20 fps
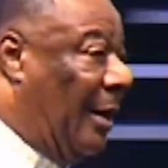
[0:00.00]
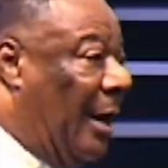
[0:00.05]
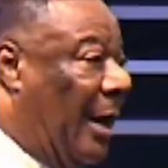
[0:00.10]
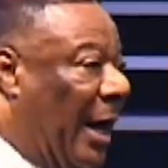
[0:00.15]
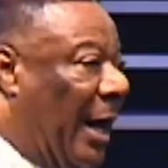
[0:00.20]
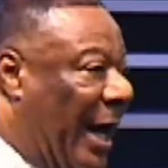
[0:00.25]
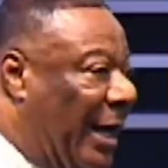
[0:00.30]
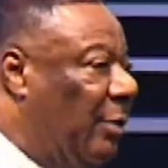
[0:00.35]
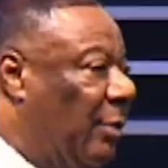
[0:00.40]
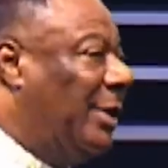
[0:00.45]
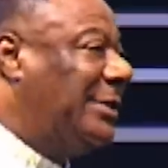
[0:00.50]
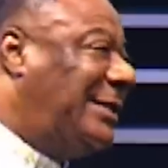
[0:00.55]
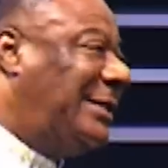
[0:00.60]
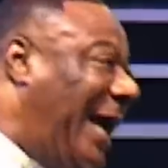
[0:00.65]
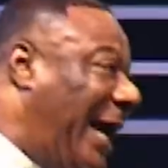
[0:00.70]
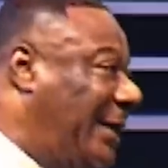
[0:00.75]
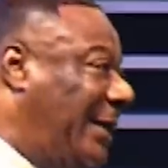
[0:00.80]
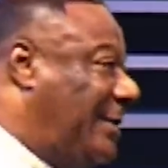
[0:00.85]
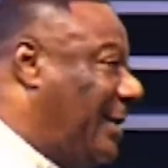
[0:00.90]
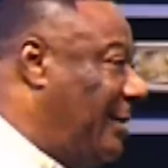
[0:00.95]
and he was
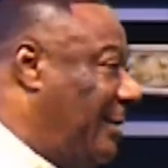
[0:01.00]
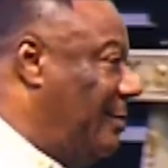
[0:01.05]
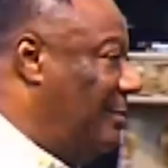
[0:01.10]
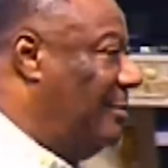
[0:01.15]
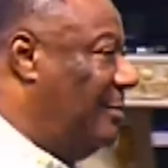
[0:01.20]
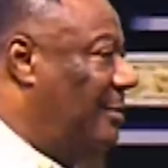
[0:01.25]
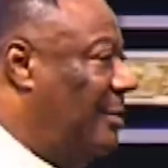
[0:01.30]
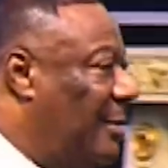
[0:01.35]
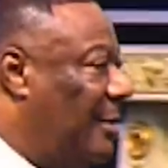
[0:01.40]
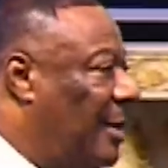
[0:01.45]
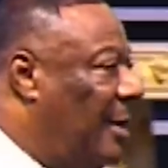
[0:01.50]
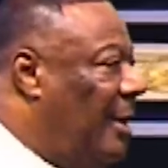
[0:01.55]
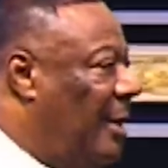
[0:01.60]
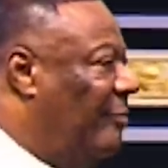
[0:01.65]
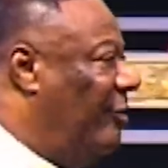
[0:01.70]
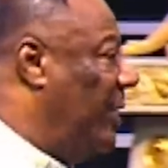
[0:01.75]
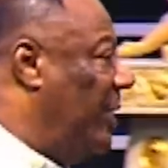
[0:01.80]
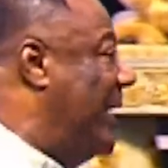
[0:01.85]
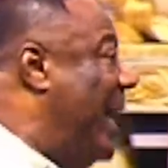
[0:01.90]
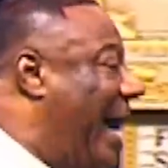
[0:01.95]
titing
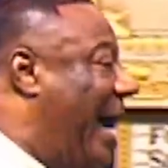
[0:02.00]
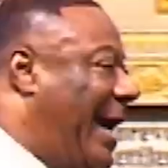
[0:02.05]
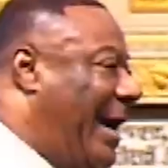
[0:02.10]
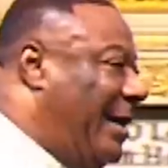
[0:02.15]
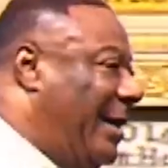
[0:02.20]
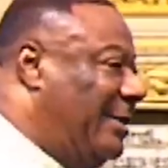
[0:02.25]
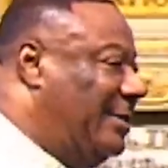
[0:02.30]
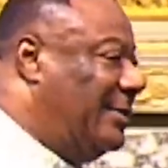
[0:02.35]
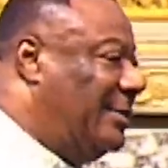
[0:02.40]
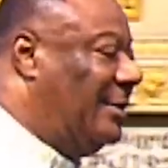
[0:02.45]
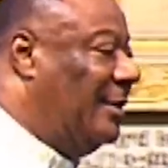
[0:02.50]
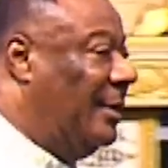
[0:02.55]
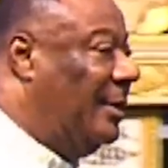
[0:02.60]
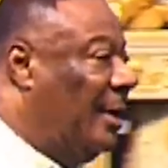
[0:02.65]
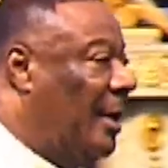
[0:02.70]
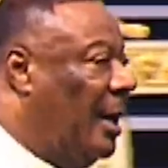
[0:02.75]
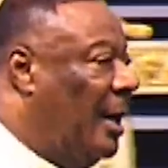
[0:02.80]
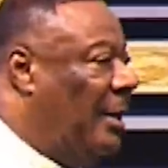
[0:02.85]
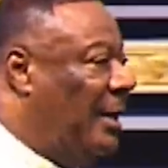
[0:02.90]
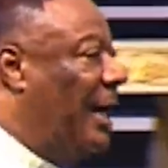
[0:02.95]
for years.
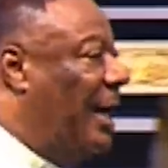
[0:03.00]
Then